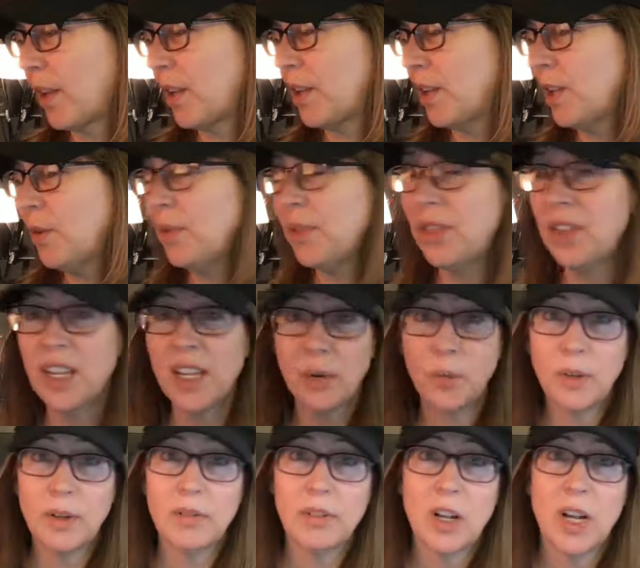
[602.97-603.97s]
You would think
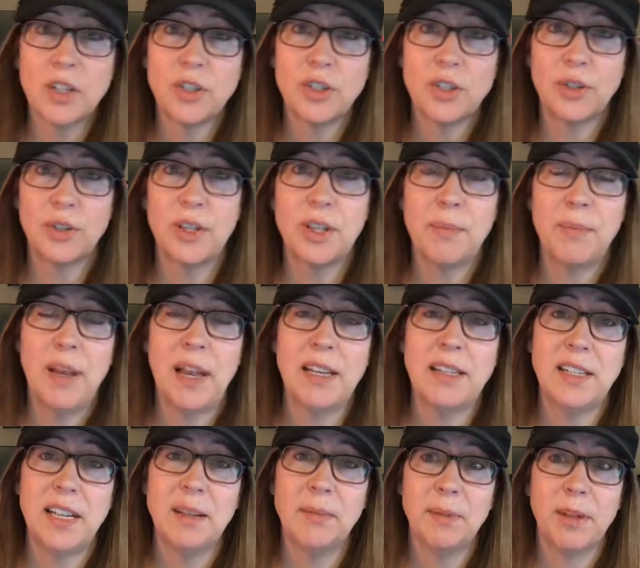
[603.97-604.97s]
it would have launched during the
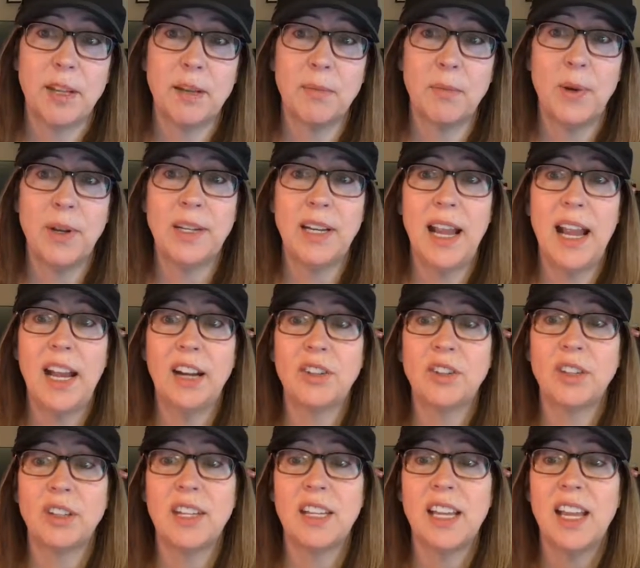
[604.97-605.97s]
pandemic when
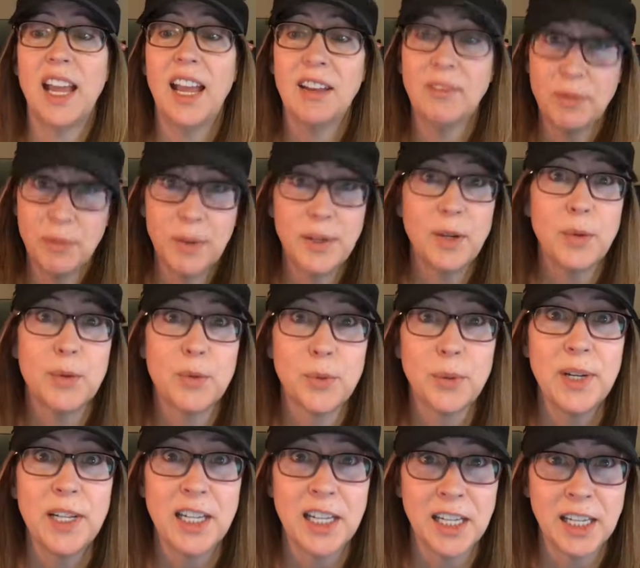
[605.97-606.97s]
actually everybody was
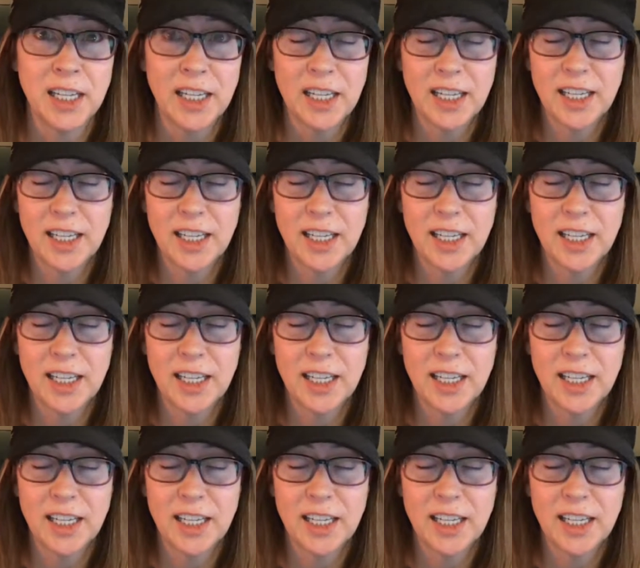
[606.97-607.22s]
reading,